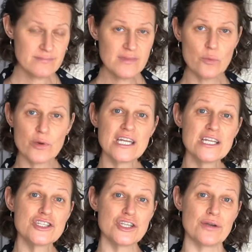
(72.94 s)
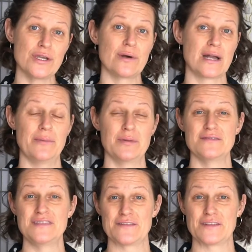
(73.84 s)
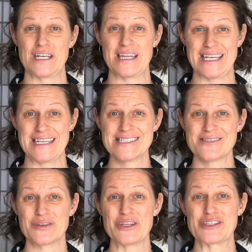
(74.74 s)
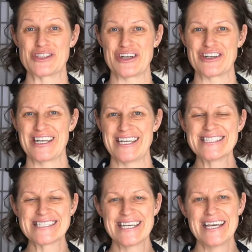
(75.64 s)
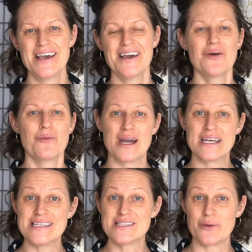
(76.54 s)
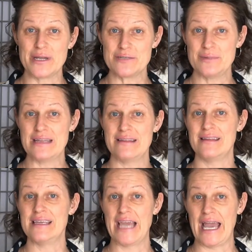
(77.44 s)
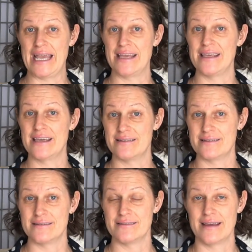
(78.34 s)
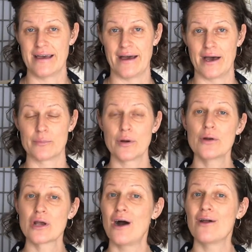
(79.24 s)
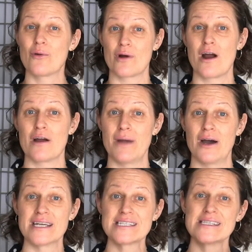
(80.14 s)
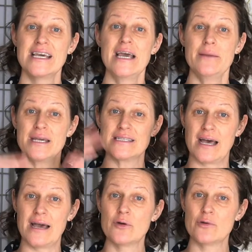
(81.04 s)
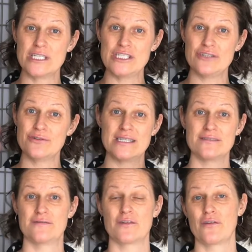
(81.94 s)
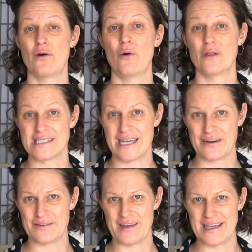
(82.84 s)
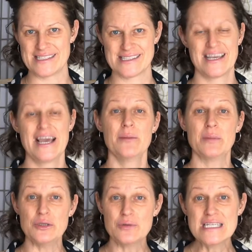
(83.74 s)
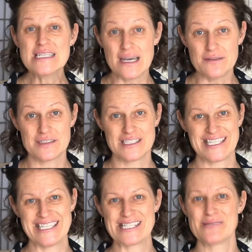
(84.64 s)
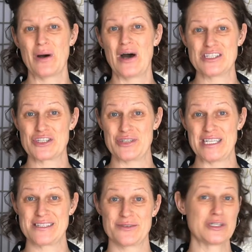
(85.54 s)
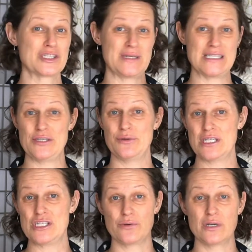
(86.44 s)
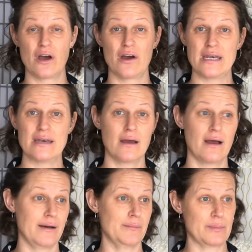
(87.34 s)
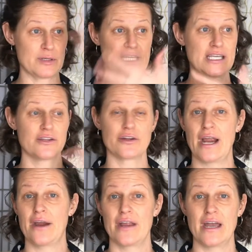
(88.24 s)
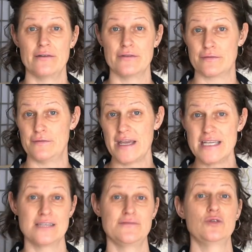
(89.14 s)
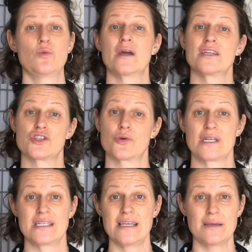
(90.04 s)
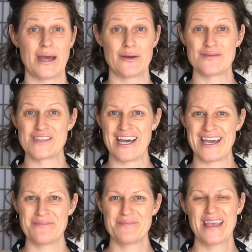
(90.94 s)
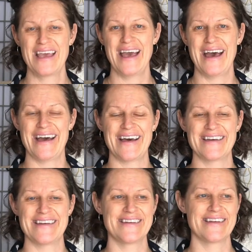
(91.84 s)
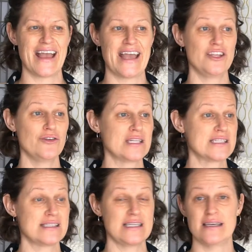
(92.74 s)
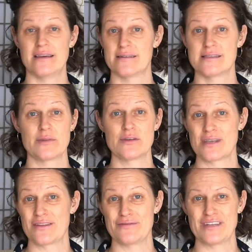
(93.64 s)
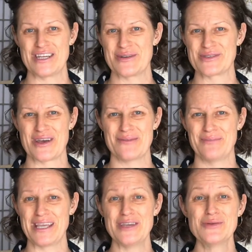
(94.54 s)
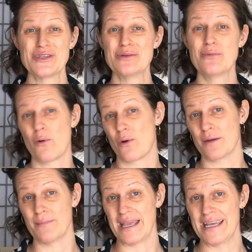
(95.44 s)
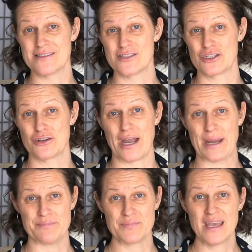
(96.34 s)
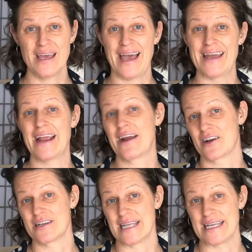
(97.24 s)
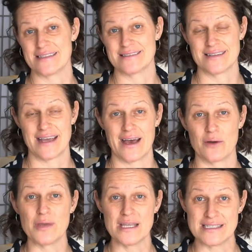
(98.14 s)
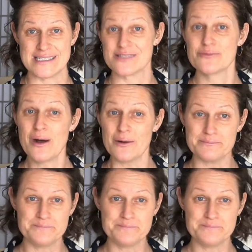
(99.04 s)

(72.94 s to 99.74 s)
We're going to show you a couple of different things for your starter kit. One is going to be the Yang Yin protocol or harmonics, because I'm going to do it for the whole entire face, but you can definitely spot treat, which means you can do it on a particular area of your face if you want to shorten the amount of time. And you can see some of those other videos on my YouTube or my Instagram at Erica Layton Weiland as well.